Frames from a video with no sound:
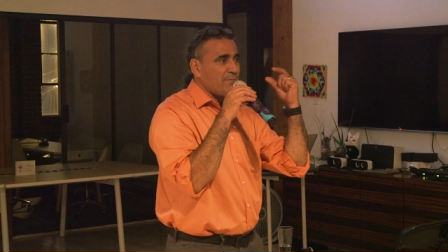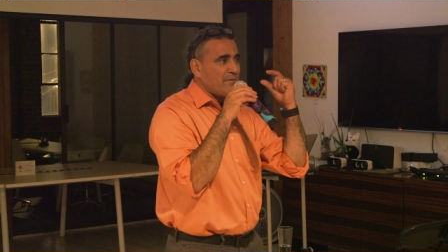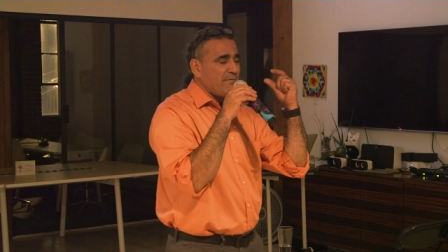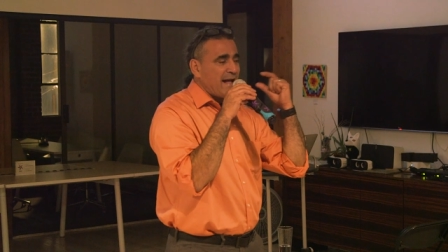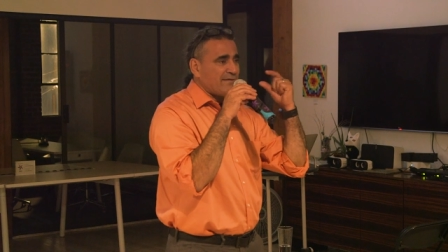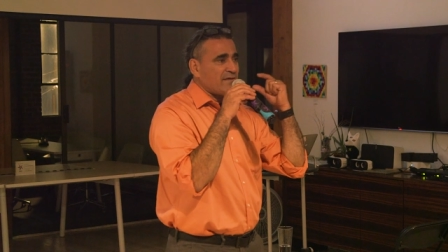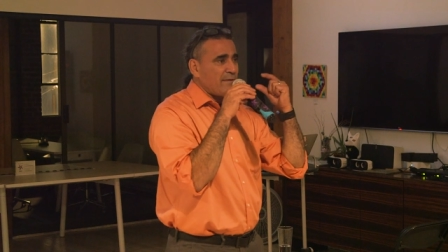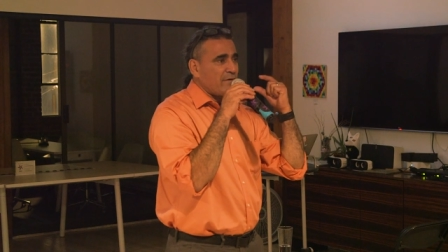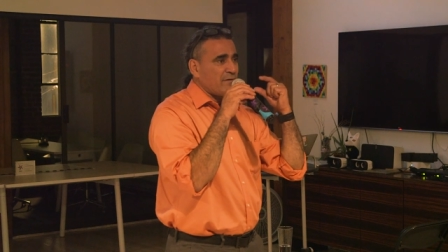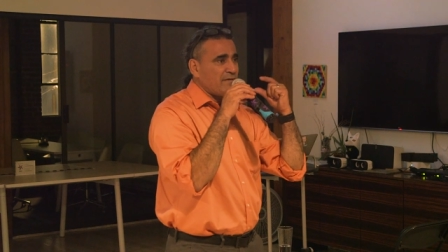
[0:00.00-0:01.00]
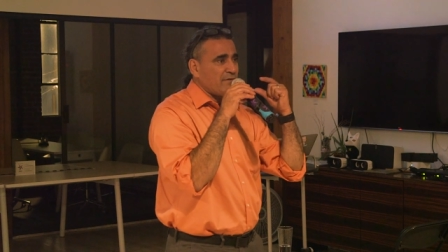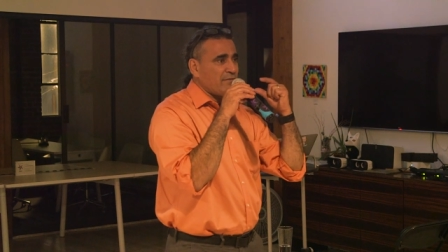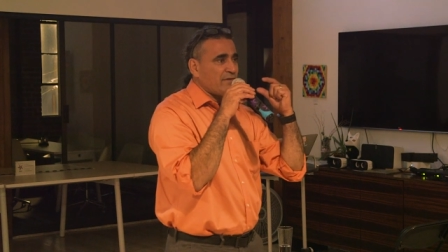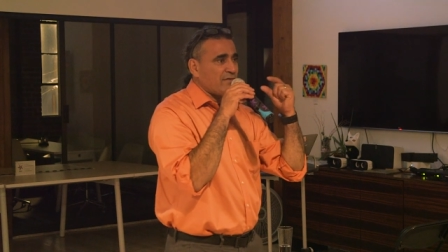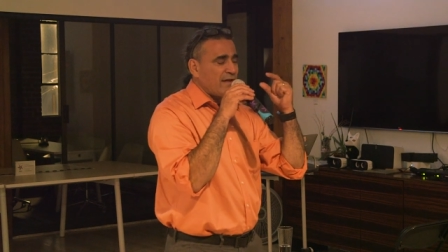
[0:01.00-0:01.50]
up a vast amount of
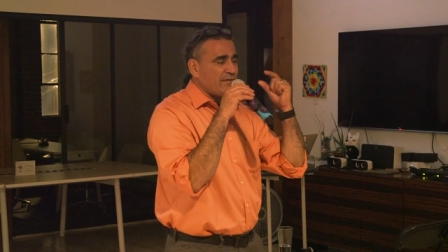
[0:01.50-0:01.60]
difference.